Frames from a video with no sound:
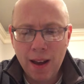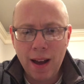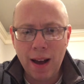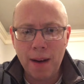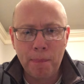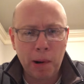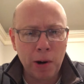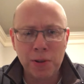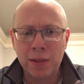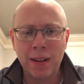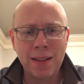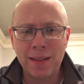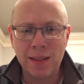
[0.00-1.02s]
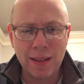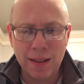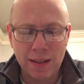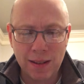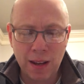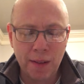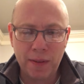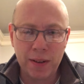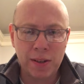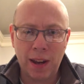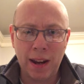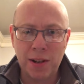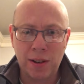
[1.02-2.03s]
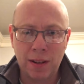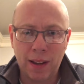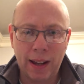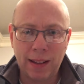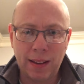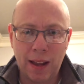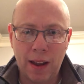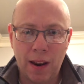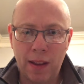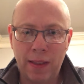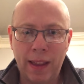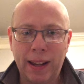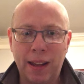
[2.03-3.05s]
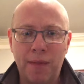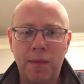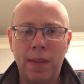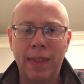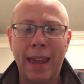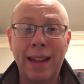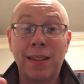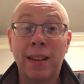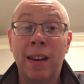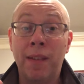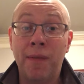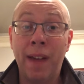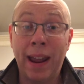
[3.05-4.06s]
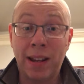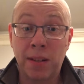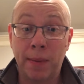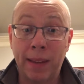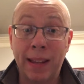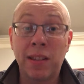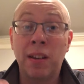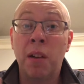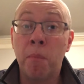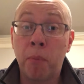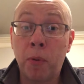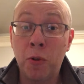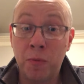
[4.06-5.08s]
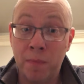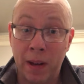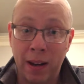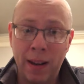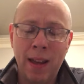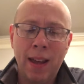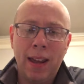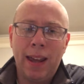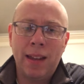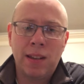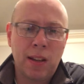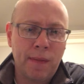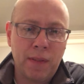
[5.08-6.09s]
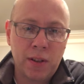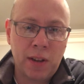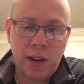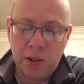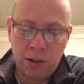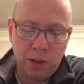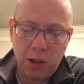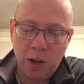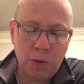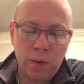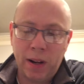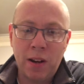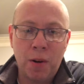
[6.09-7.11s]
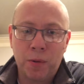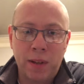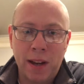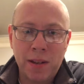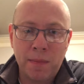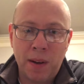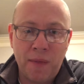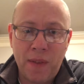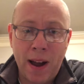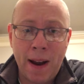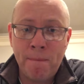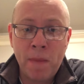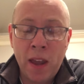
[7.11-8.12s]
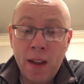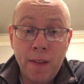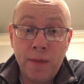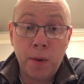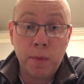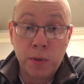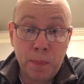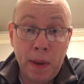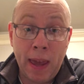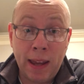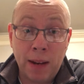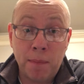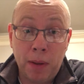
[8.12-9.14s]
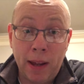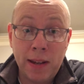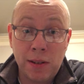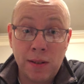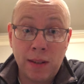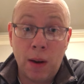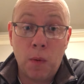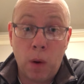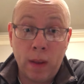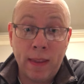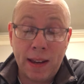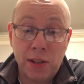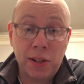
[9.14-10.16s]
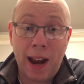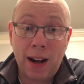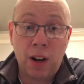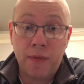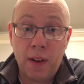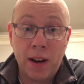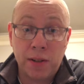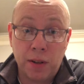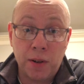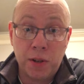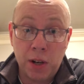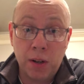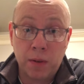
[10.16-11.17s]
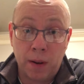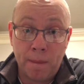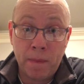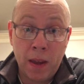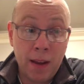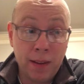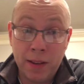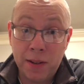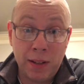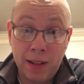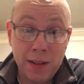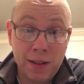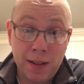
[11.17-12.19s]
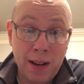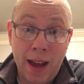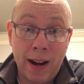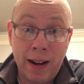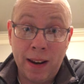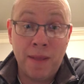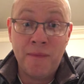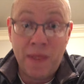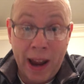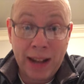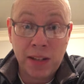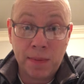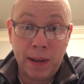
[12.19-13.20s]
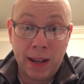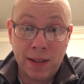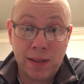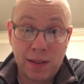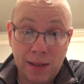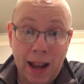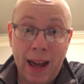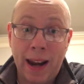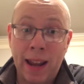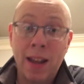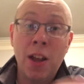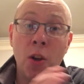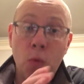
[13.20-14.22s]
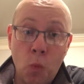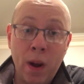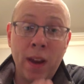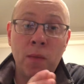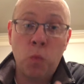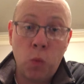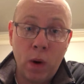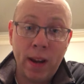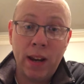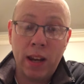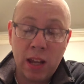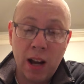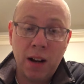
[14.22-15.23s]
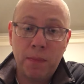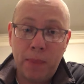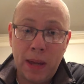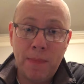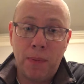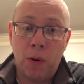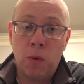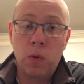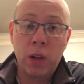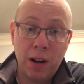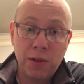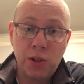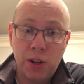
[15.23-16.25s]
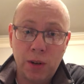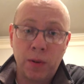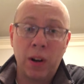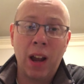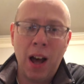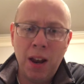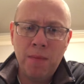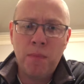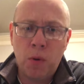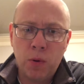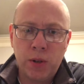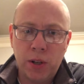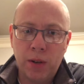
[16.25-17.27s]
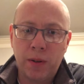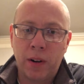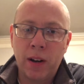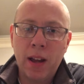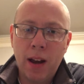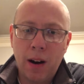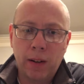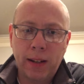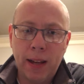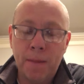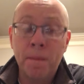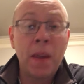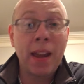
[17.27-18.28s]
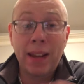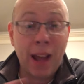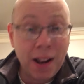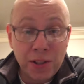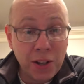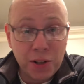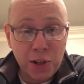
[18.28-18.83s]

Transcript: uh, person in civilization like uh, like a, that's an advancement that's an improvement in civilization. Look, you can read in the Old Testament and find there was pagan places that that sacrificed their children. Listen, this is not an advancement in society when when young people, young children, unborn children are killed. God's not